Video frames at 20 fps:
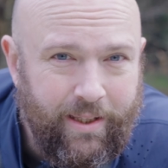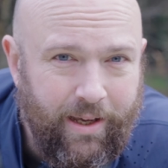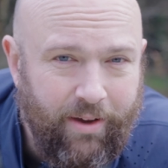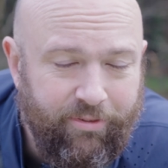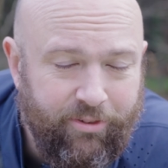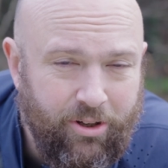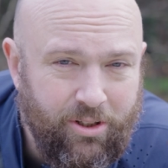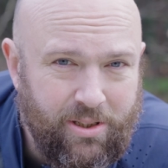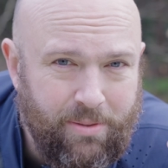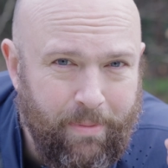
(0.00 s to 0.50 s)
thing I
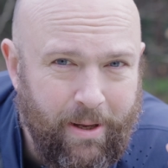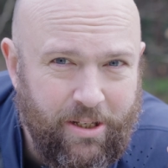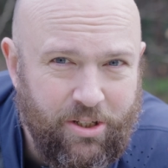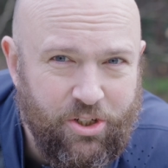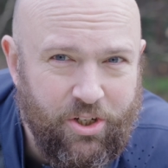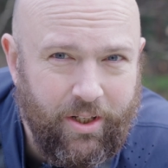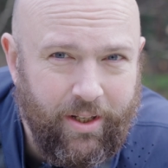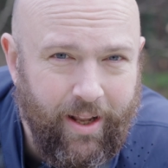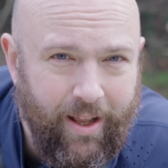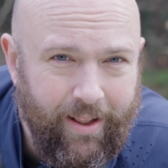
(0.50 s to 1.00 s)
forgot to
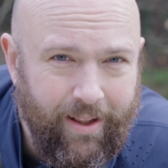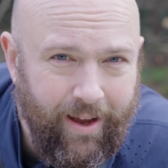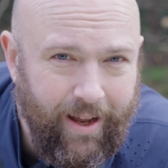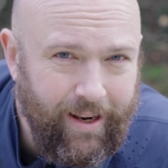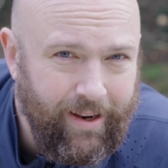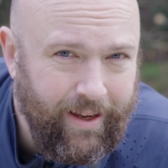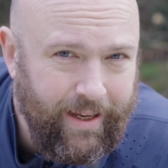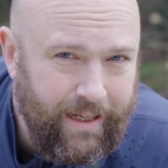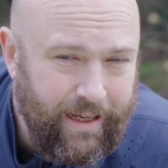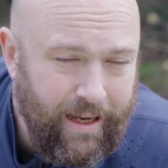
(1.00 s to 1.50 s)
mention that I
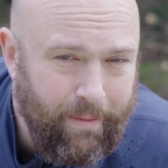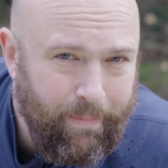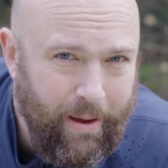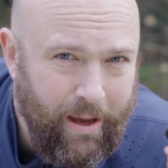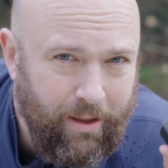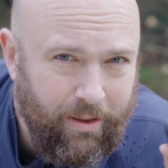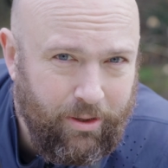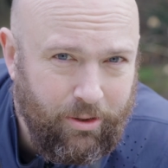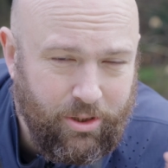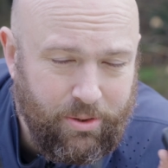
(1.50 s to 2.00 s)
like
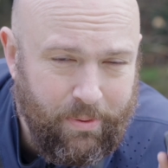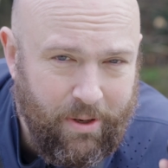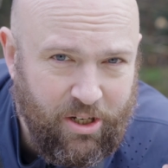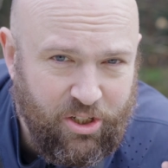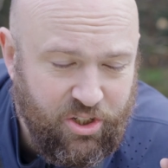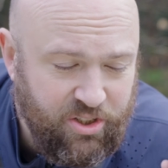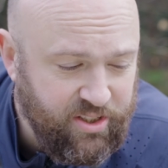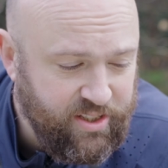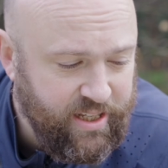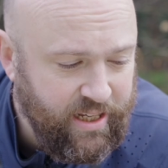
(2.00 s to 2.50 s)
about the Osmo
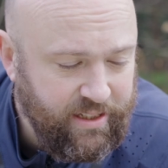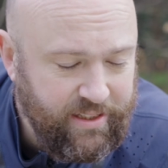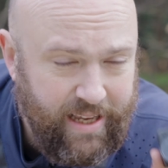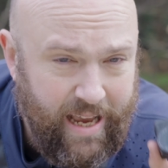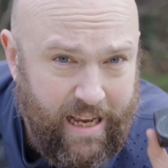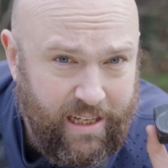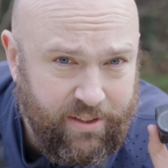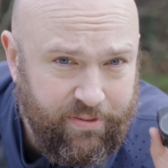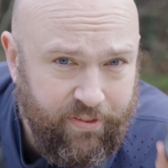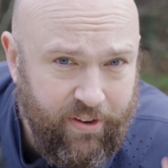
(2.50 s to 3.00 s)
Action 6, it
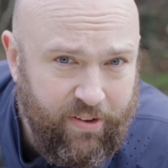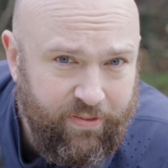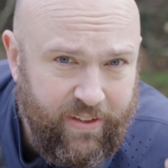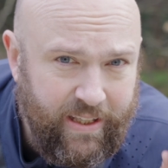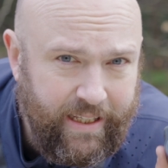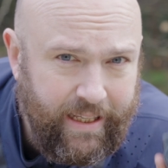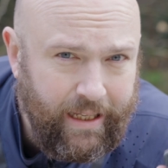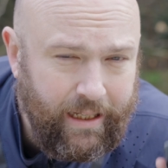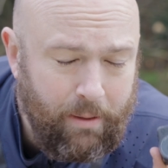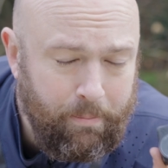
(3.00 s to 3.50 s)
has
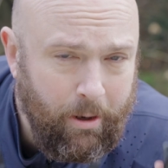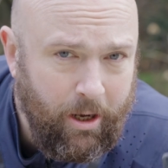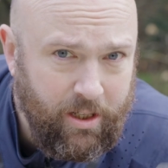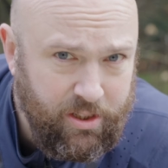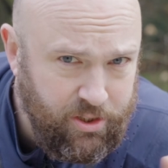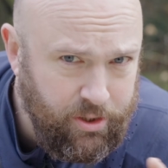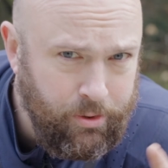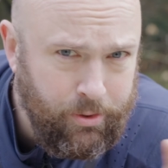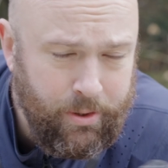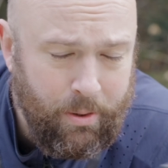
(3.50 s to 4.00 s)
50
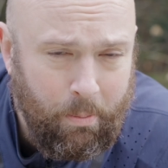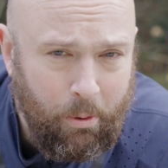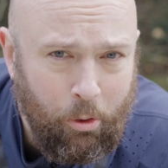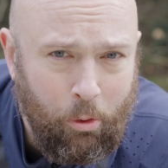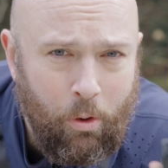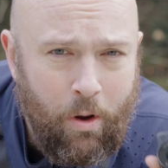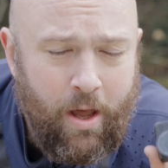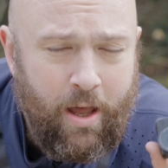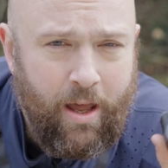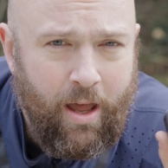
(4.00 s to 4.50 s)
gigabytes
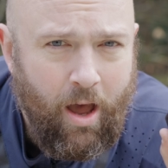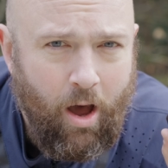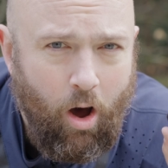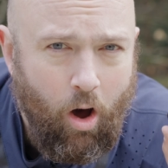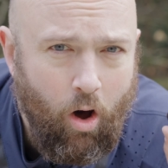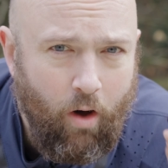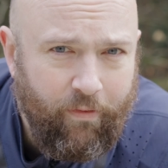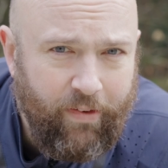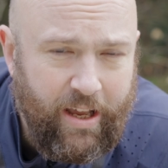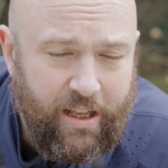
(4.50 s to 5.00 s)
usable
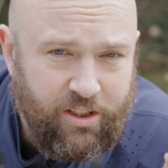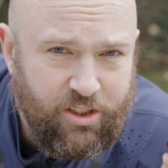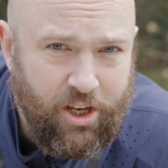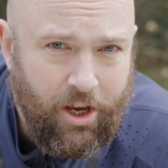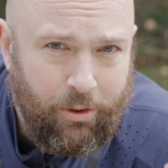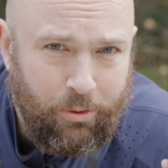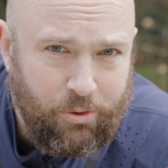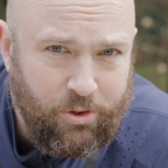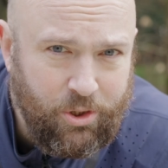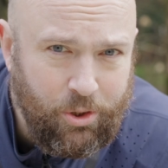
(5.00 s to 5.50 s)
of
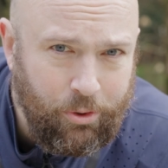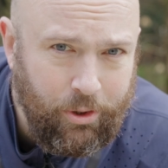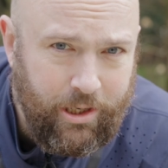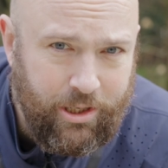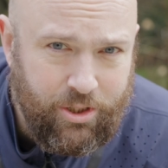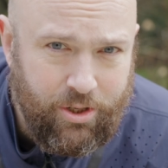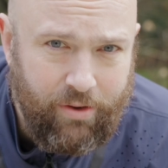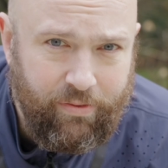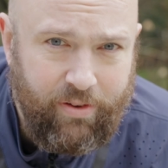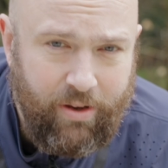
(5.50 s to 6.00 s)
internal
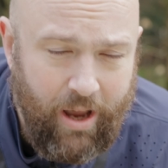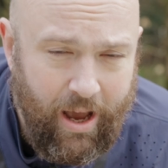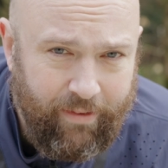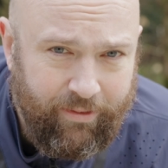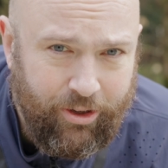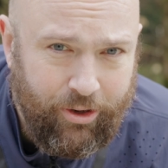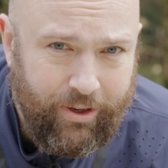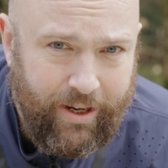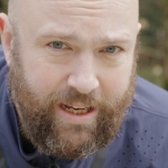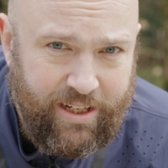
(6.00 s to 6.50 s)
storage. So if you
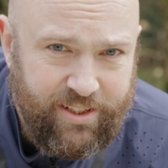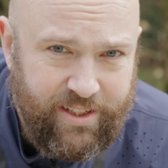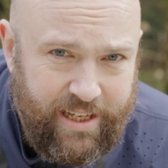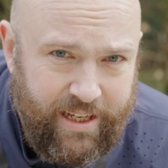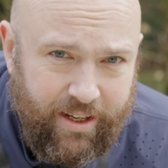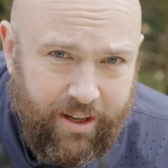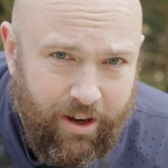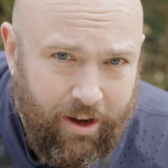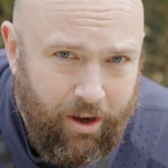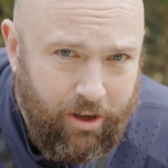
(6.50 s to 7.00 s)
haven't got an
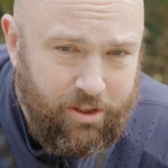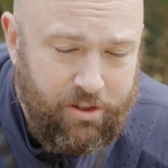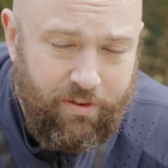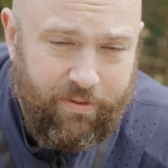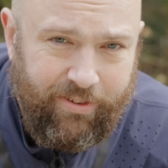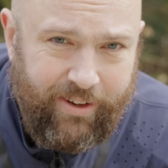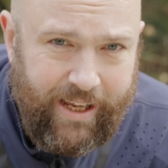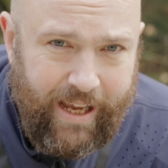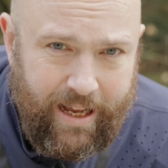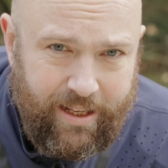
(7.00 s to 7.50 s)
SD card, you
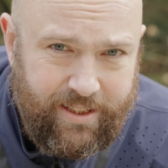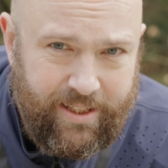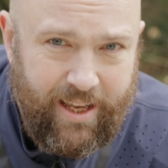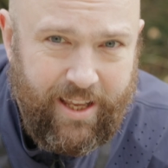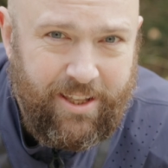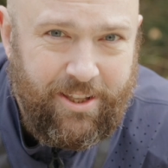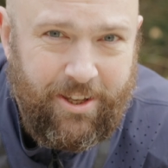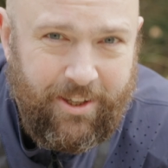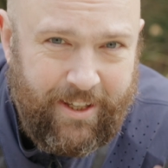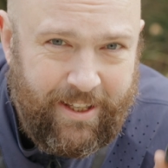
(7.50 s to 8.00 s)
forget
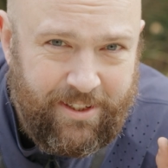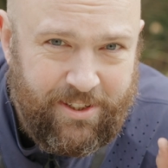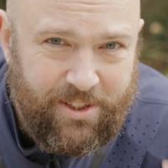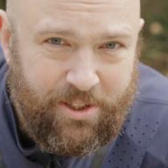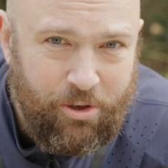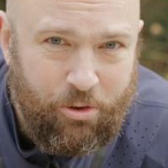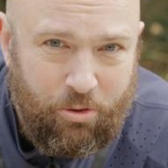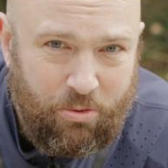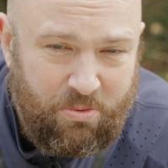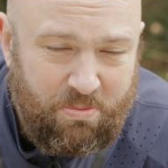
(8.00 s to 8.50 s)
it, you can
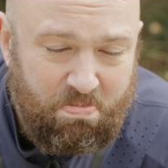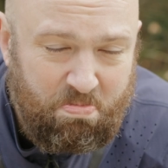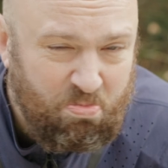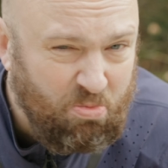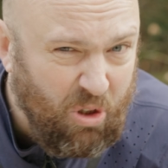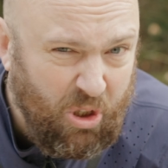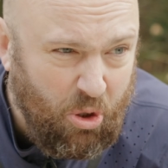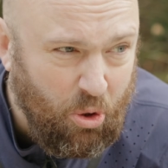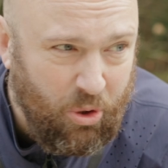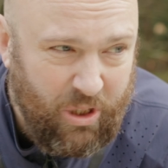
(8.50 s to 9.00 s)
still
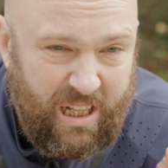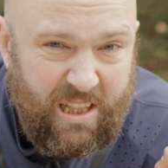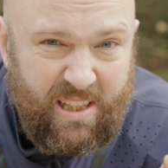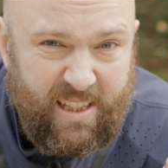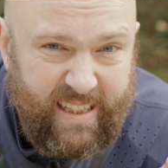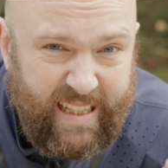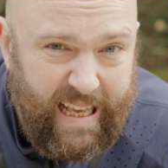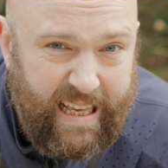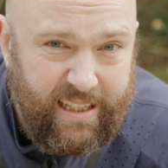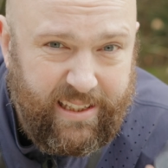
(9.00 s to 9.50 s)
record a
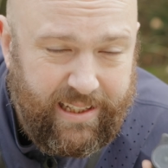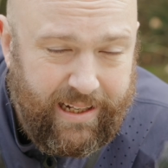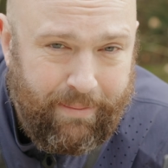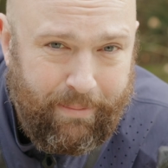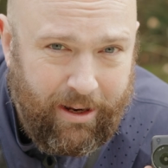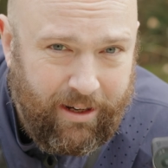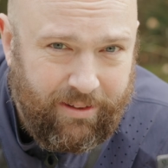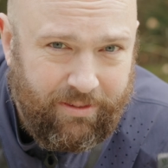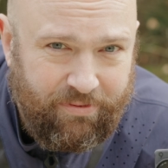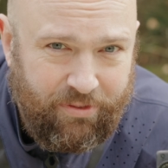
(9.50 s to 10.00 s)
decent
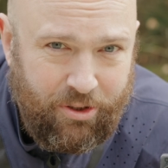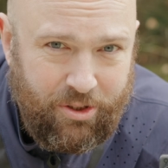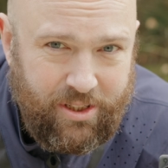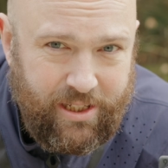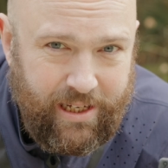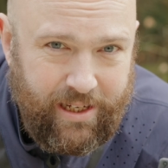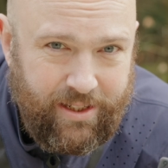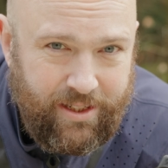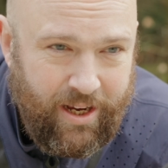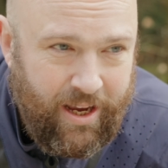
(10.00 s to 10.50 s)
amount of
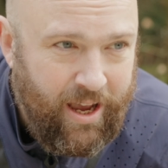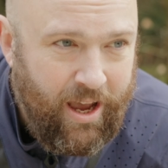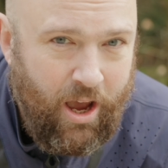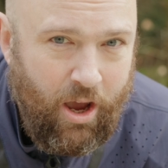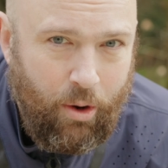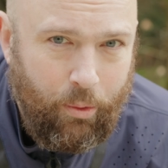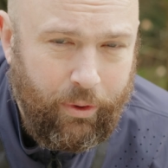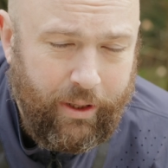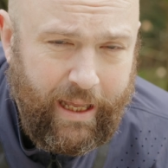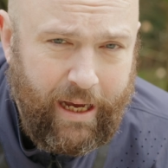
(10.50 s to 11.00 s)
footage
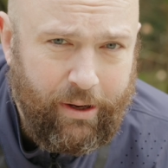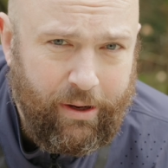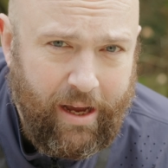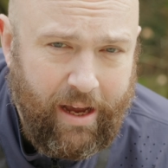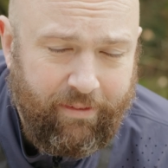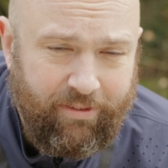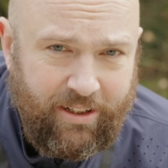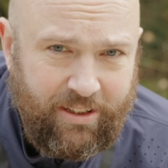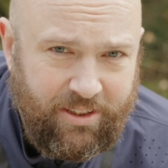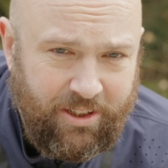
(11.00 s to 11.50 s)
without
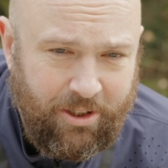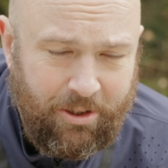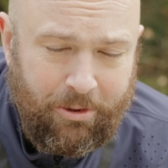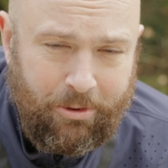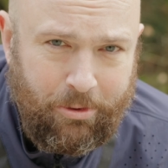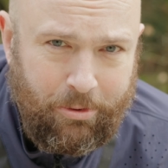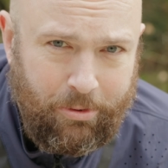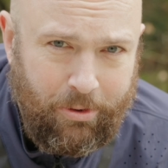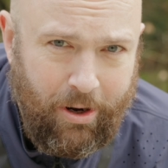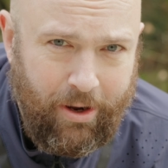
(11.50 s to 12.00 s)
having to go
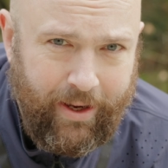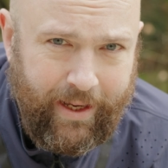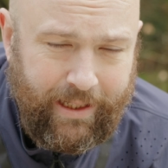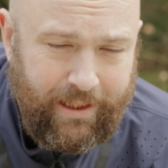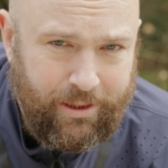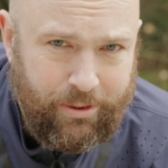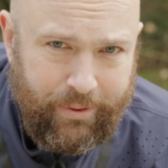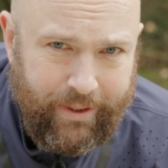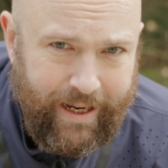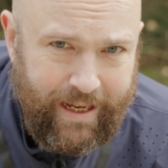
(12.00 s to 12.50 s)

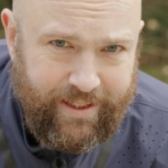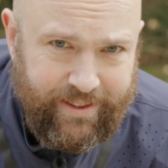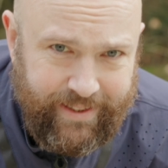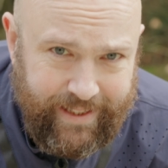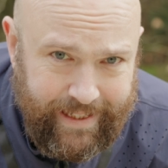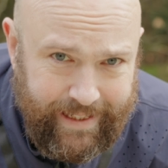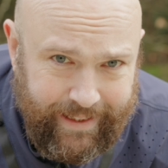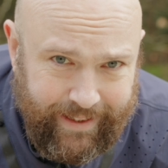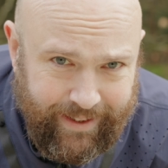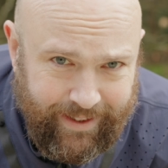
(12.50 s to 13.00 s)
crying to an
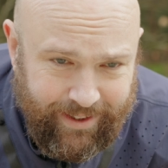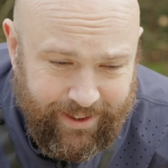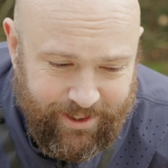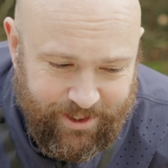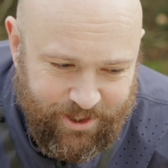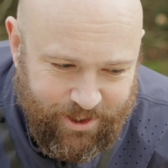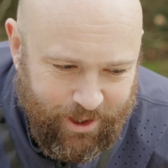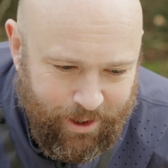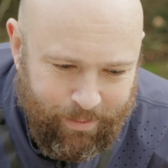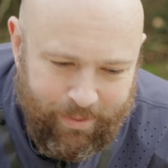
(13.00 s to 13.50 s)
SD card
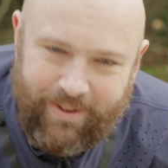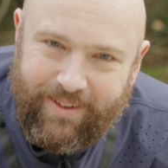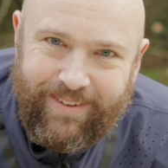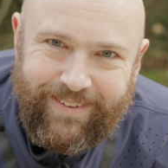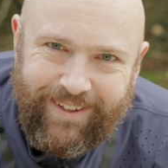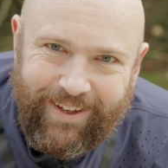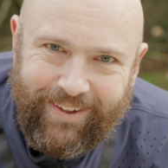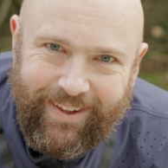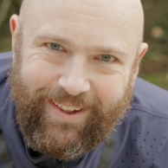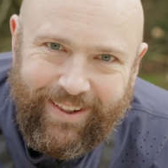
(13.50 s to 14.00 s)
shop.
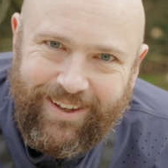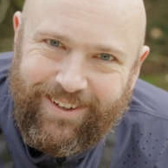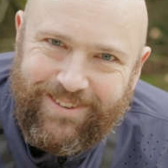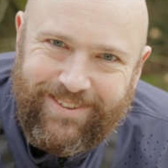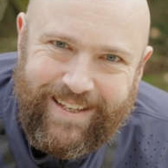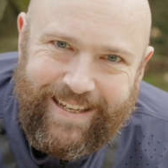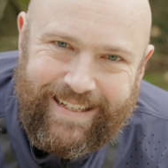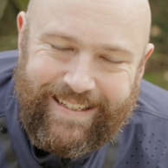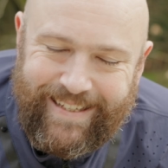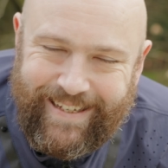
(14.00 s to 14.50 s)
Not that
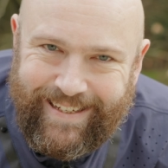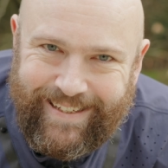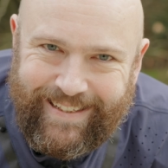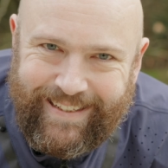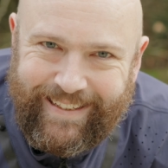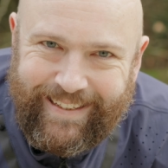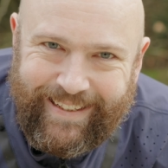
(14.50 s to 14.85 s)
those exist.